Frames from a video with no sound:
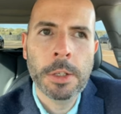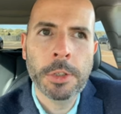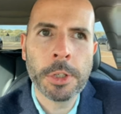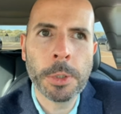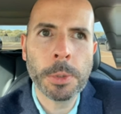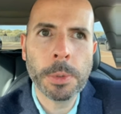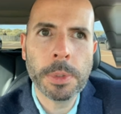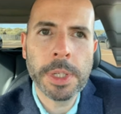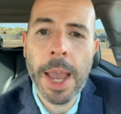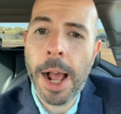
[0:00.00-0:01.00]
So
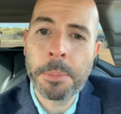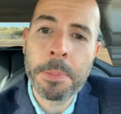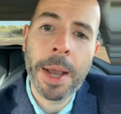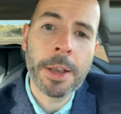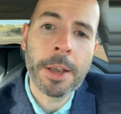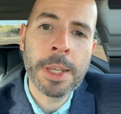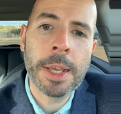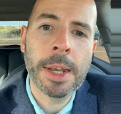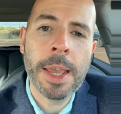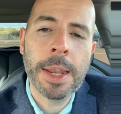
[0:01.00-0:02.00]
yeah, I'll be back on
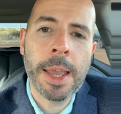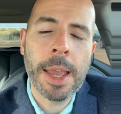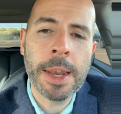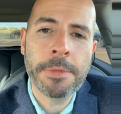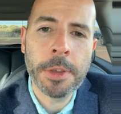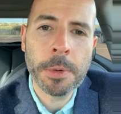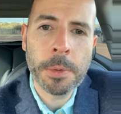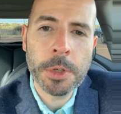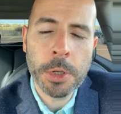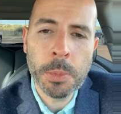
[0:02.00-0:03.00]
here later. And if
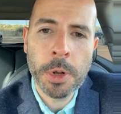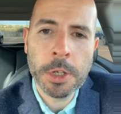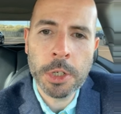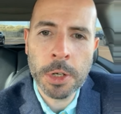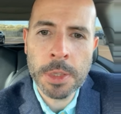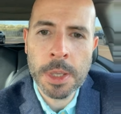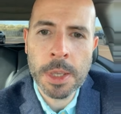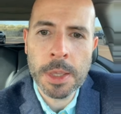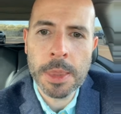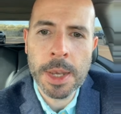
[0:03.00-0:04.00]
you do want to join
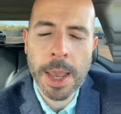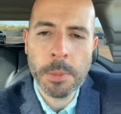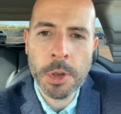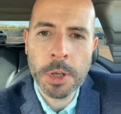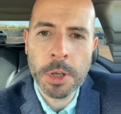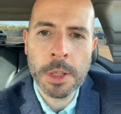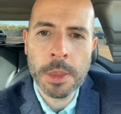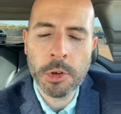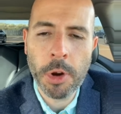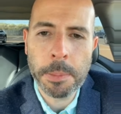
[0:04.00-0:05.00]
the networking,
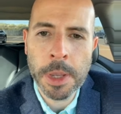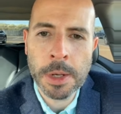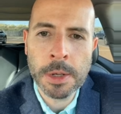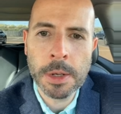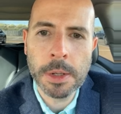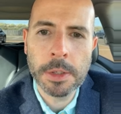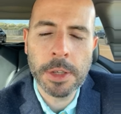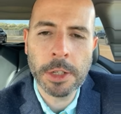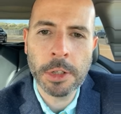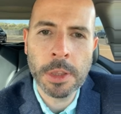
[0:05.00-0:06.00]
the drop-in
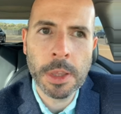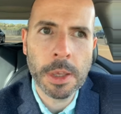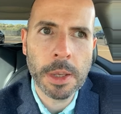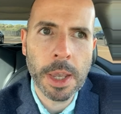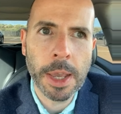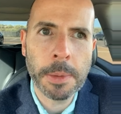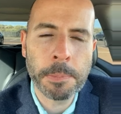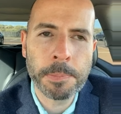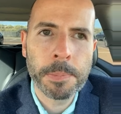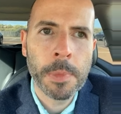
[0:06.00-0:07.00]
session, the
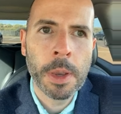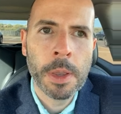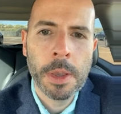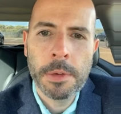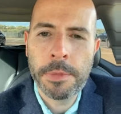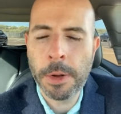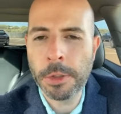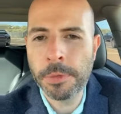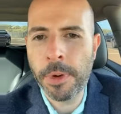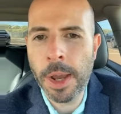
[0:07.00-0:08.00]

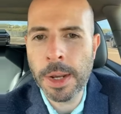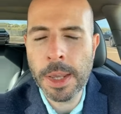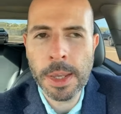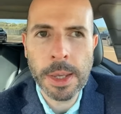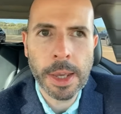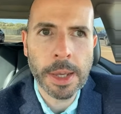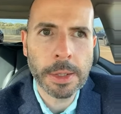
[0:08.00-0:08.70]
Founders Friday